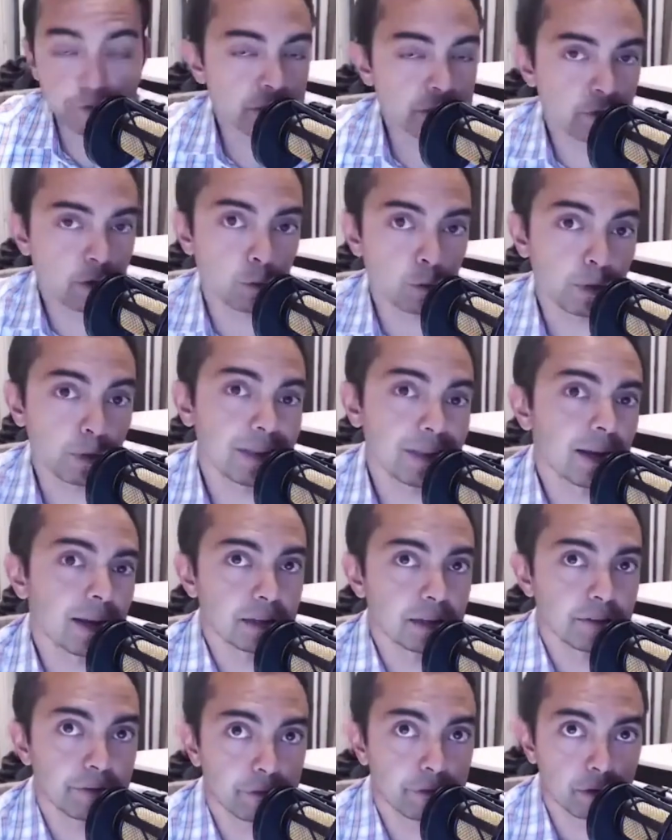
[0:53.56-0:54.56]
of all,
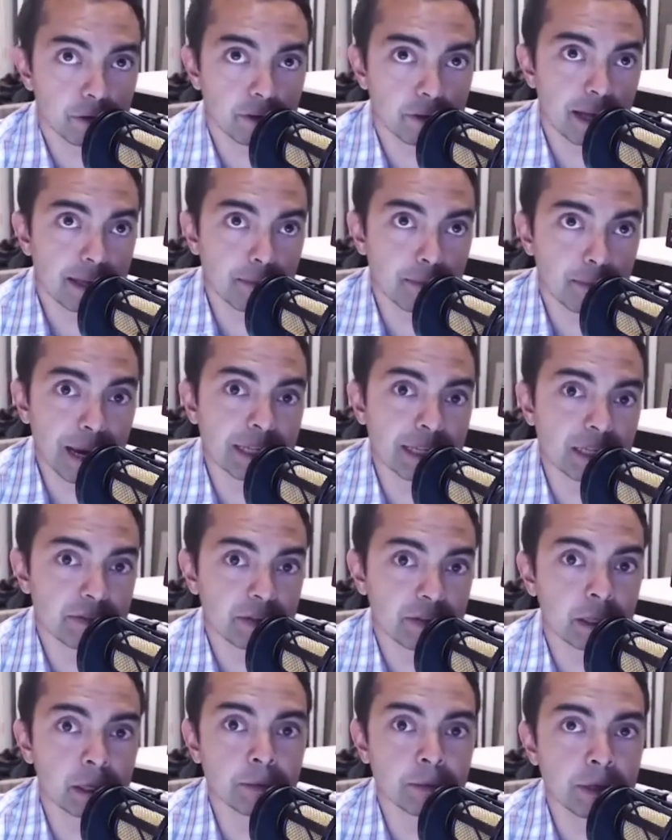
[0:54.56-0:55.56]
realizing first that the passive
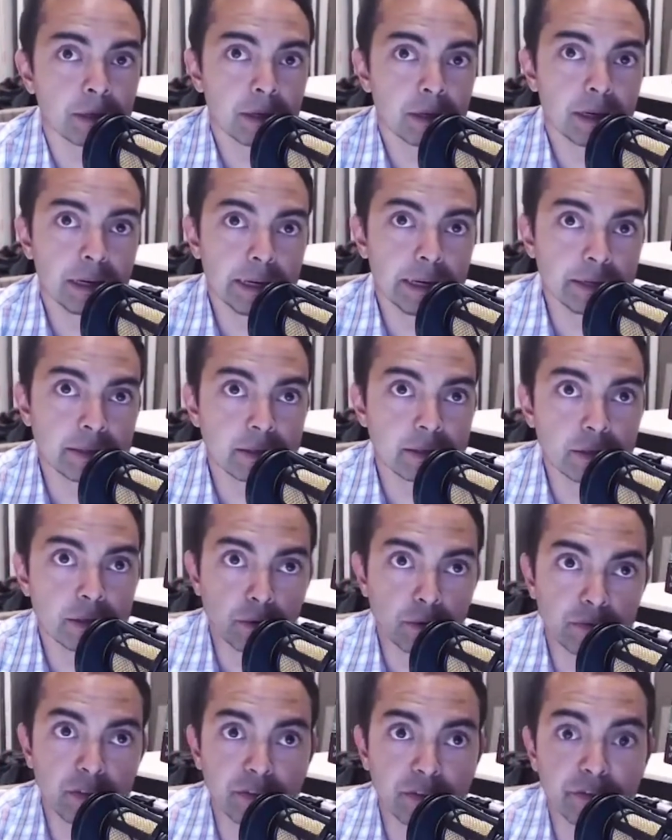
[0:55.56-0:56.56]
income is
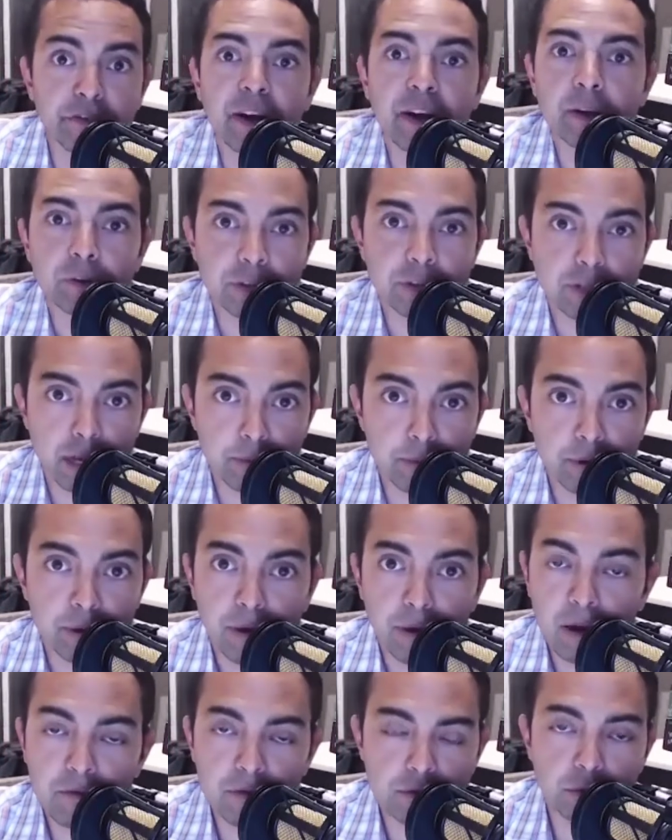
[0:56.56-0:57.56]
sort of the final step
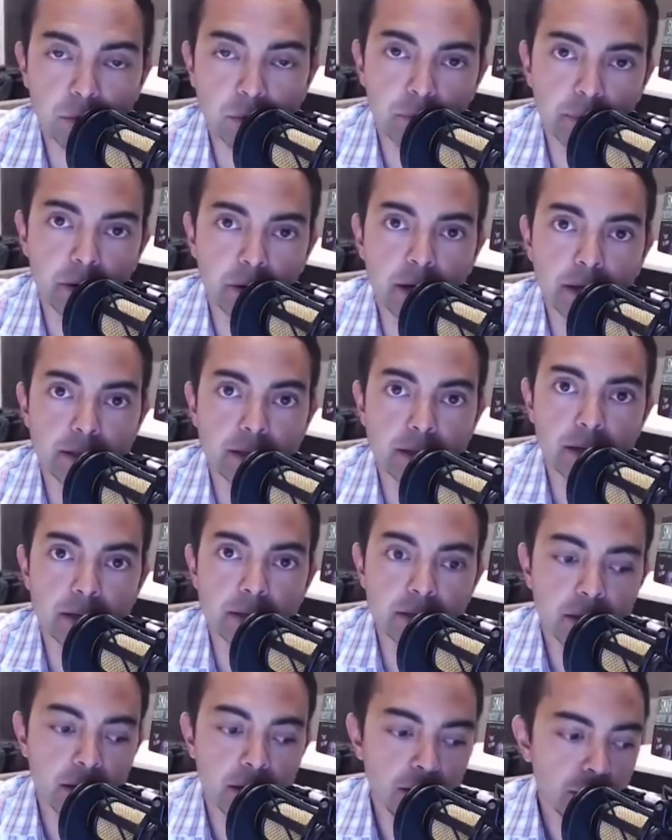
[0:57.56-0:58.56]
of this whole
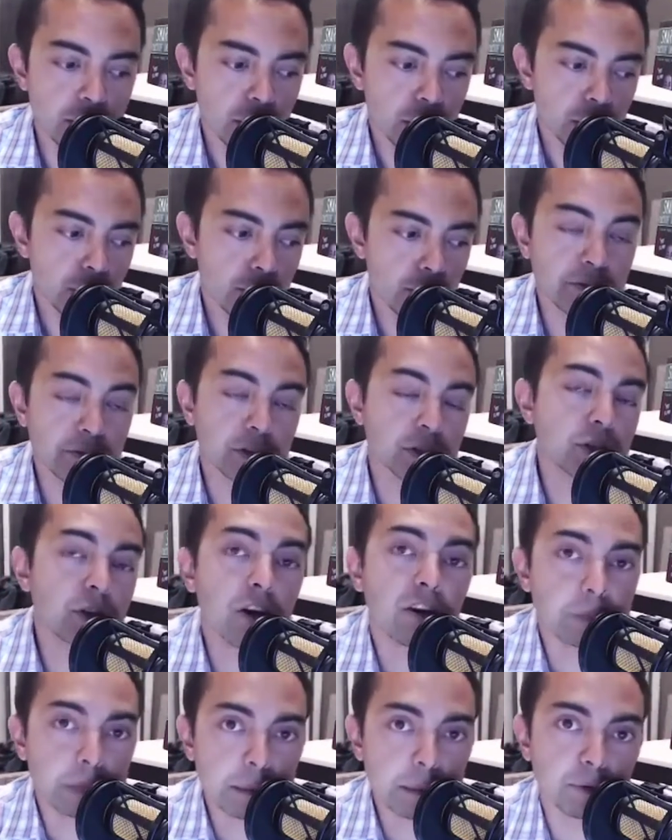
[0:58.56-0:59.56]
process. You have to
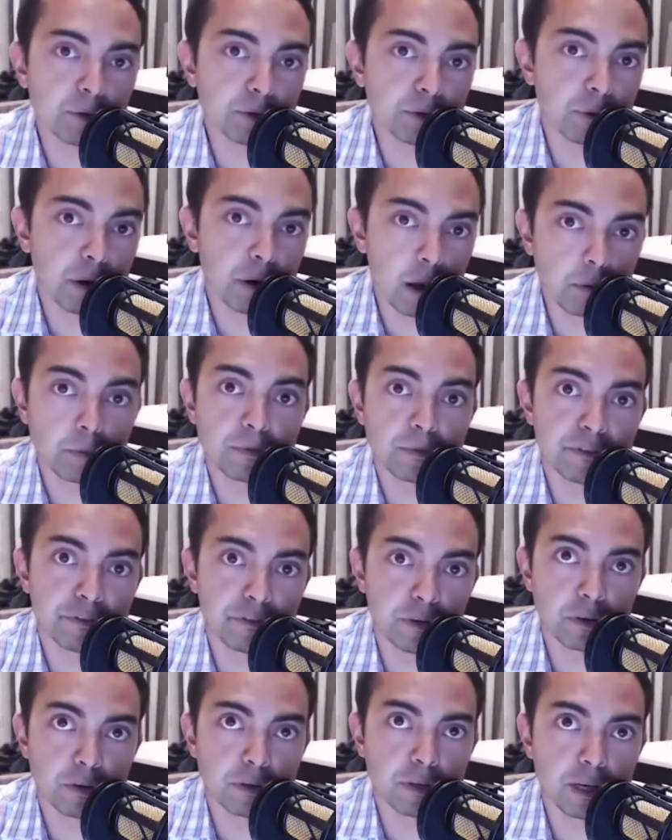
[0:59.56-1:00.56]
solve people's problems
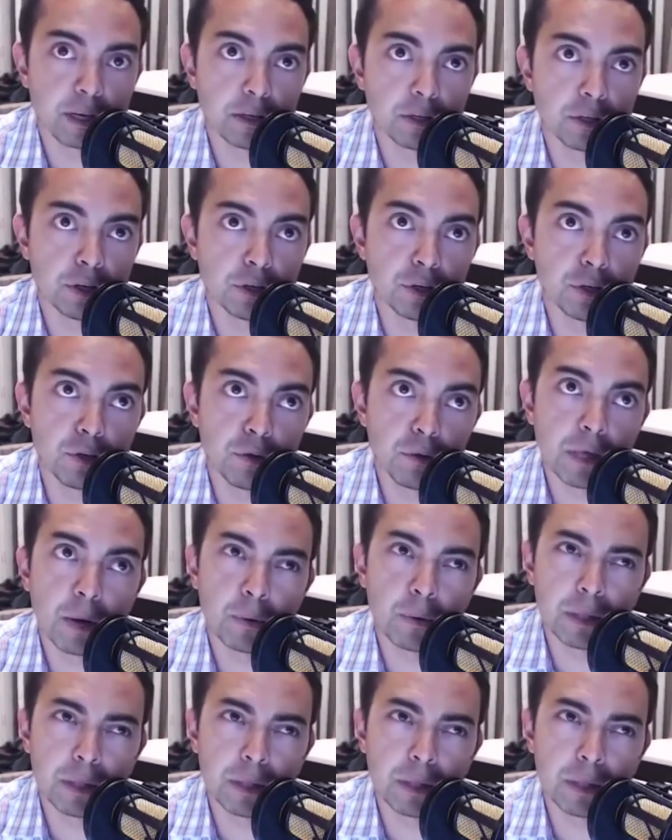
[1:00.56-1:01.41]
first. And to do that without